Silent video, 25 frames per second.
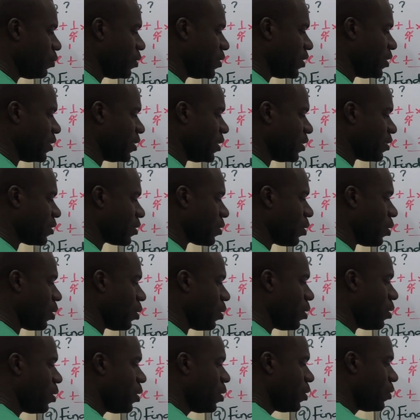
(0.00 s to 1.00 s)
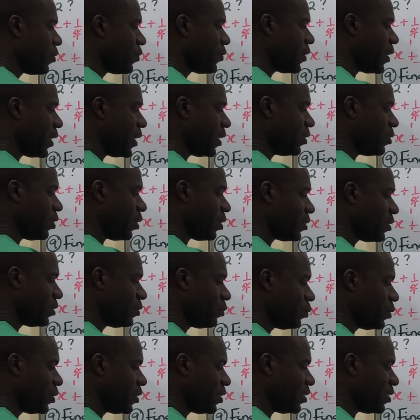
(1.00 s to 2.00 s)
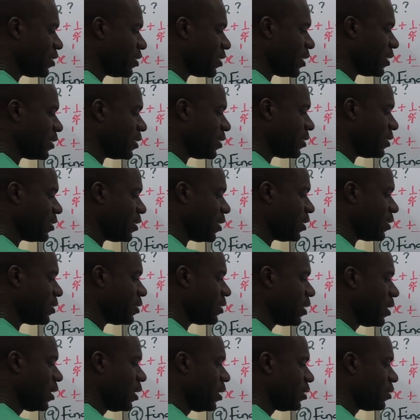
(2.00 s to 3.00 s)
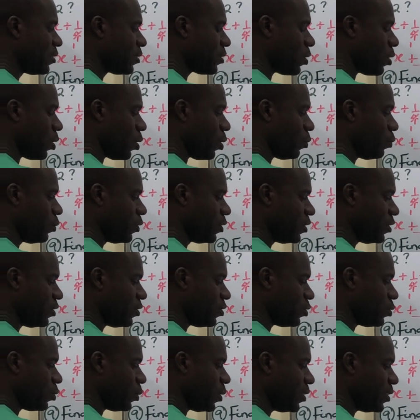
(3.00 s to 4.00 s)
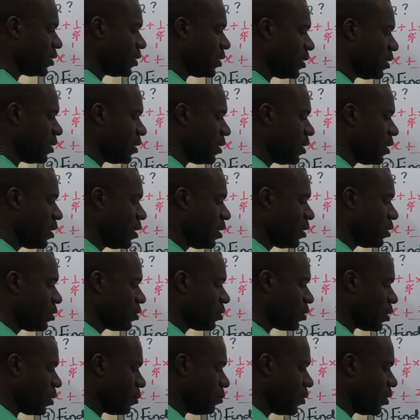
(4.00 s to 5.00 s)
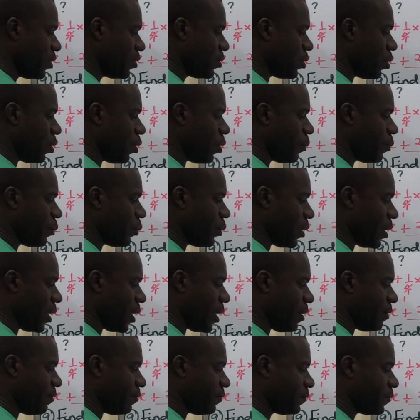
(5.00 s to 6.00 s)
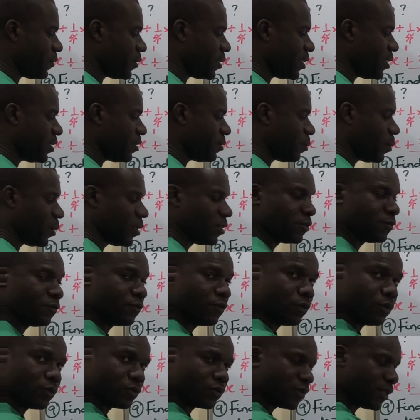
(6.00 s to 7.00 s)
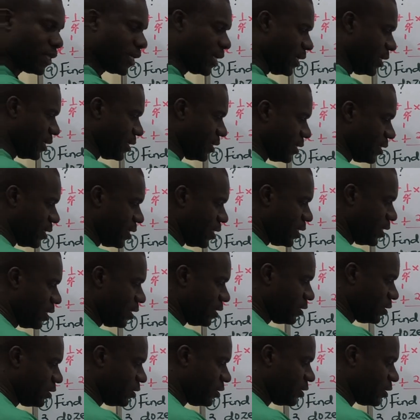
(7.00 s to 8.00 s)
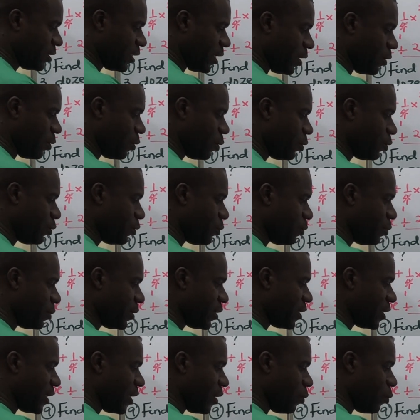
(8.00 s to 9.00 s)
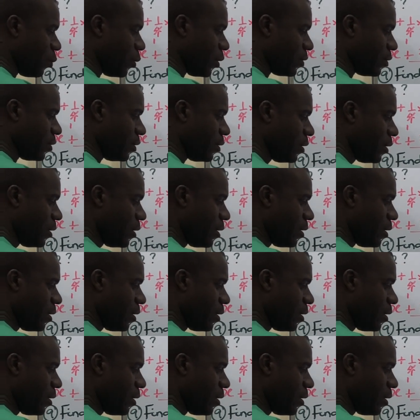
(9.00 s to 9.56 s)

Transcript: which is a score. 3 dozen, which is 36. Score, which is 20. Sum this up, you have 6 plus 4, 10. 0, you bring down 1.